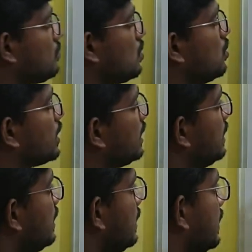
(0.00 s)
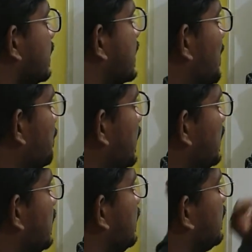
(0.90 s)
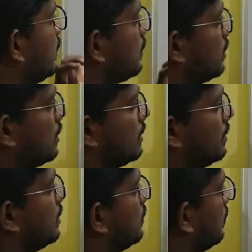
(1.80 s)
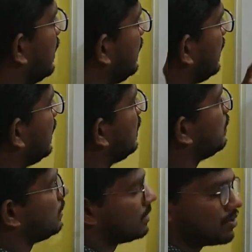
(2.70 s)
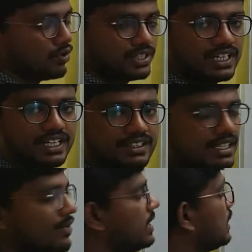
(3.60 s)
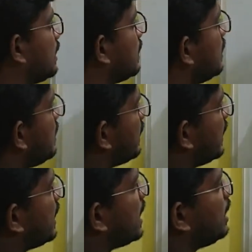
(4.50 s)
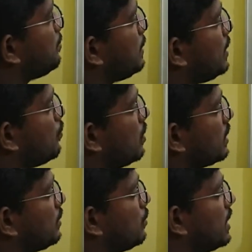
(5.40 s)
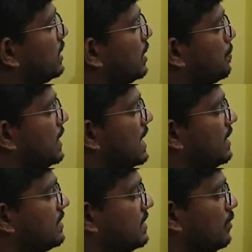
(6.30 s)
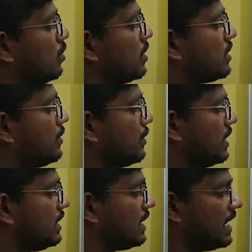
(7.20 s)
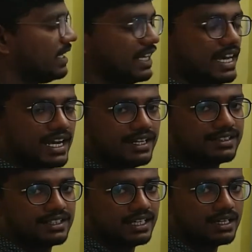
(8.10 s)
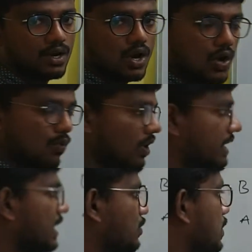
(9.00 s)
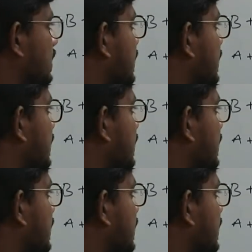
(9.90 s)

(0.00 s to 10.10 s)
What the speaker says: Okay, here combinedly, here the entire in question it is given that A and B work together, B and C work together, and A and C working together